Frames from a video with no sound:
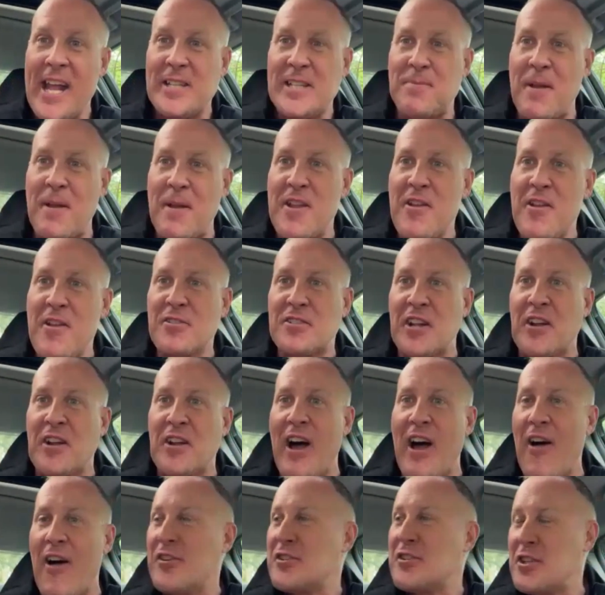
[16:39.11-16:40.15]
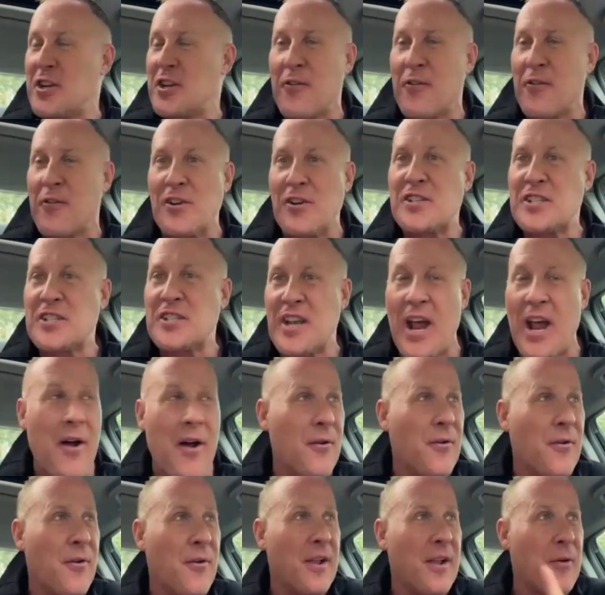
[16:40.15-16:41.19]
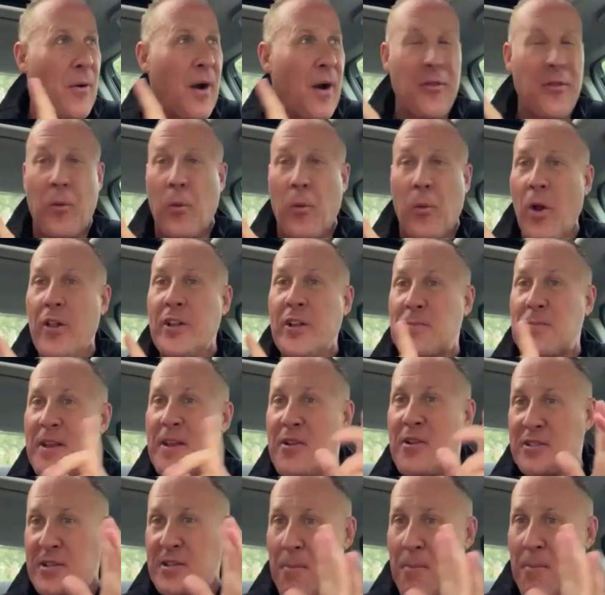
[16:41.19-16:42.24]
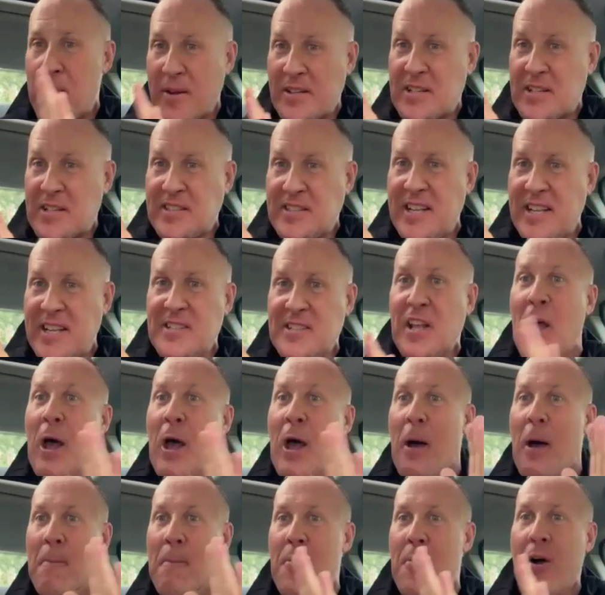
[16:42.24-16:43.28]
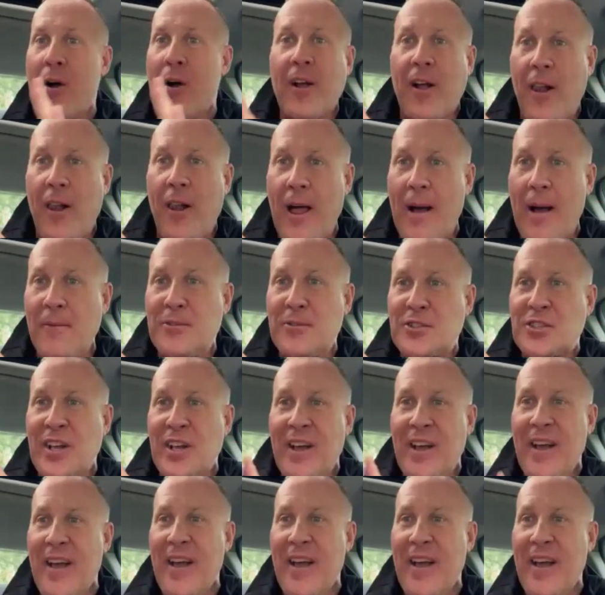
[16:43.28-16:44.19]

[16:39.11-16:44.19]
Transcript: It's being used in college, universities now around the world. It's being used in businesses, book clubs.